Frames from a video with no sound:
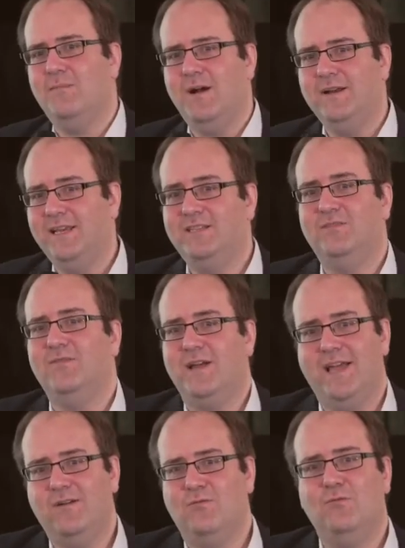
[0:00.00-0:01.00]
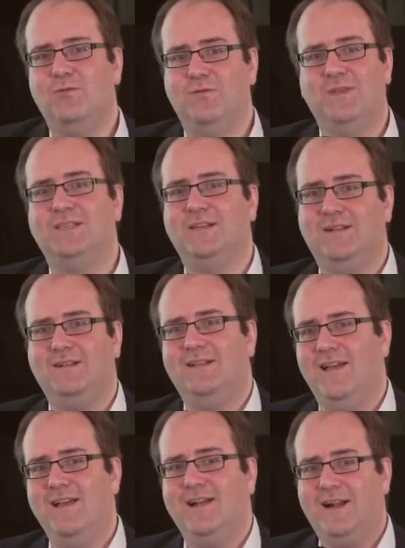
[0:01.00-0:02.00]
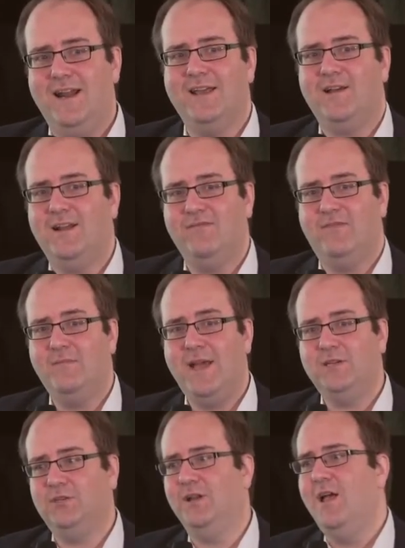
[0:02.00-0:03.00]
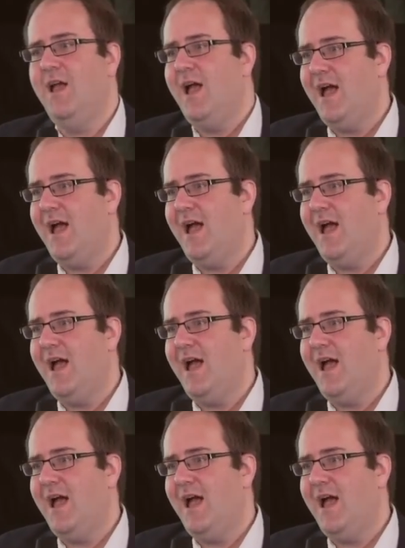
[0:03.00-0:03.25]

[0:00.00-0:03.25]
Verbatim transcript: but I need to write out all of this clinical information.